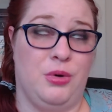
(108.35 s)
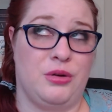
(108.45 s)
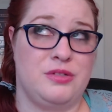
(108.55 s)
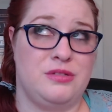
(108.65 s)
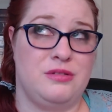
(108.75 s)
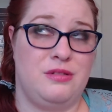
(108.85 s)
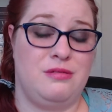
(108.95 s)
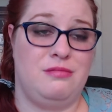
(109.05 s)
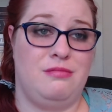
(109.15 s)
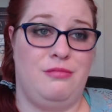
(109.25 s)
works
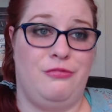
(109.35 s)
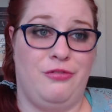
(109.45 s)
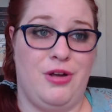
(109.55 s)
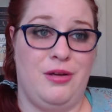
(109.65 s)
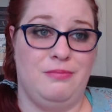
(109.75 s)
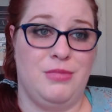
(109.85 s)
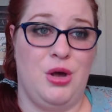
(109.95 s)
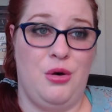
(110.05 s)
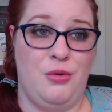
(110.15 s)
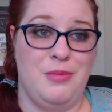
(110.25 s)
from
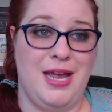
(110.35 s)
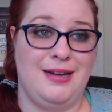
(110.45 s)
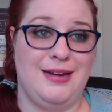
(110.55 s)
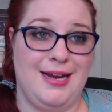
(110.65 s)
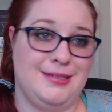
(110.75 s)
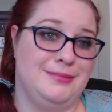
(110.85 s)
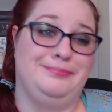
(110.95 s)
home at night.